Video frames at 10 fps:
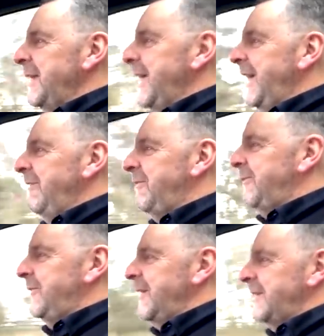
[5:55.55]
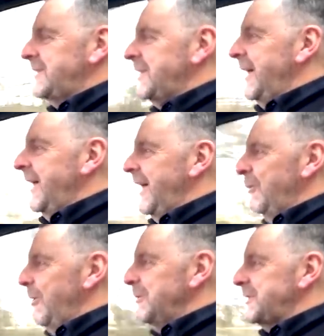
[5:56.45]
believe
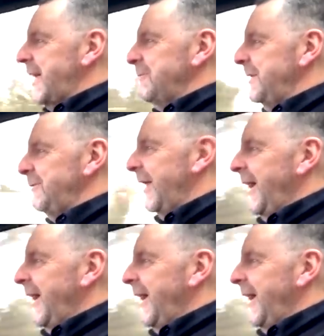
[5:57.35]
that what was happening.